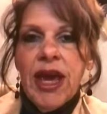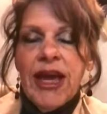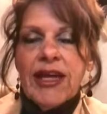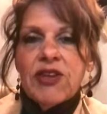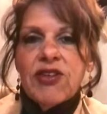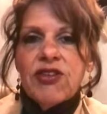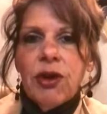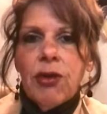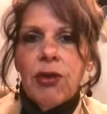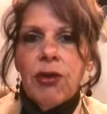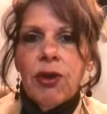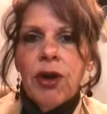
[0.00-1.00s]
And
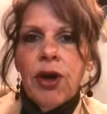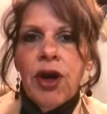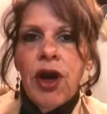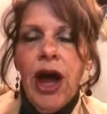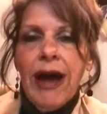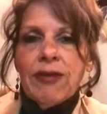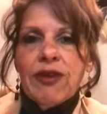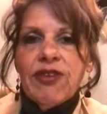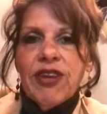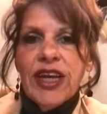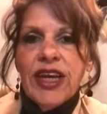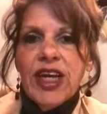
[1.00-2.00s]
so I was
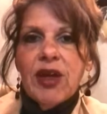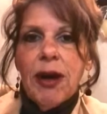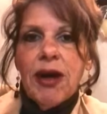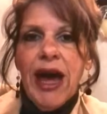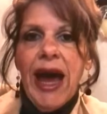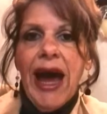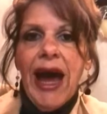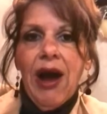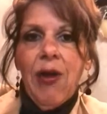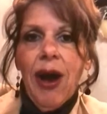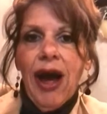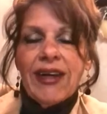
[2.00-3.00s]
thinking about
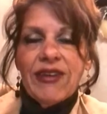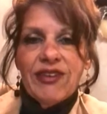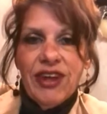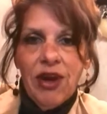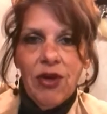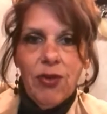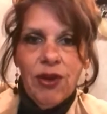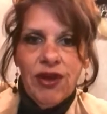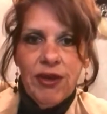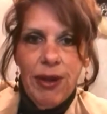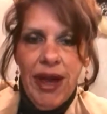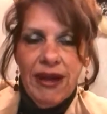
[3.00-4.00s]
how I dealt with
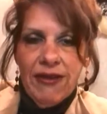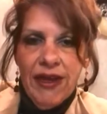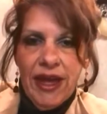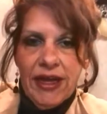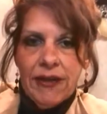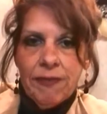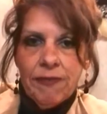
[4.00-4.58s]
it back then.